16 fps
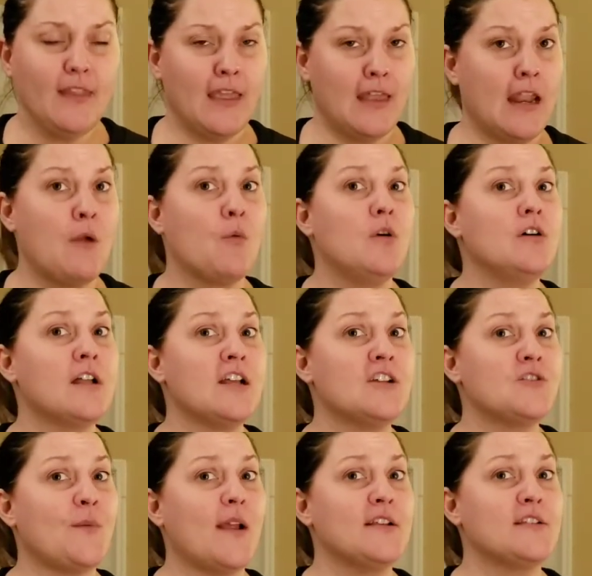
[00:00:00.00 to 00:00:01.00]
And I will
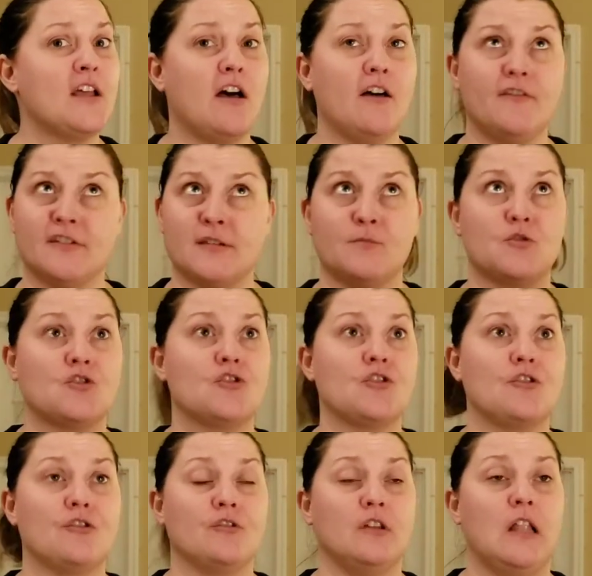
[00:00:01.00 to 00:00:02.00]
catch myself, as I'm
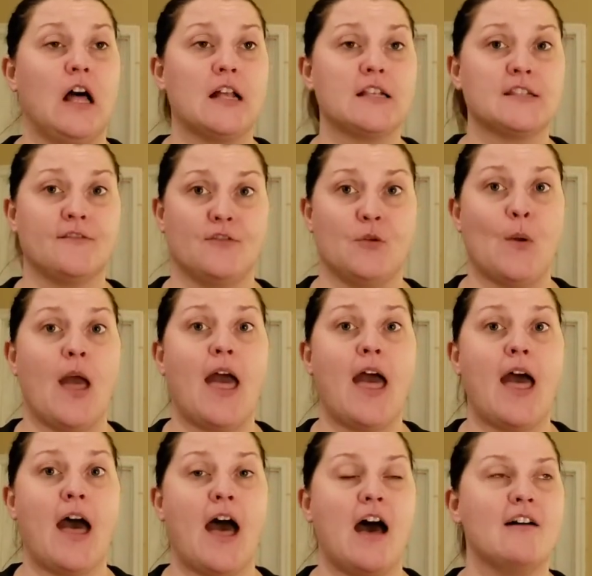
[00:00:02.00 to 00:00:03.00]
sure lots of you
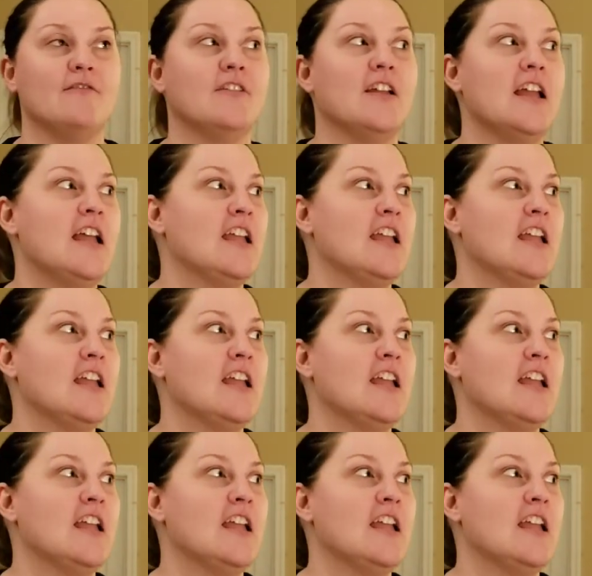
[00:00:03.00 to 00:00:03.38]
have.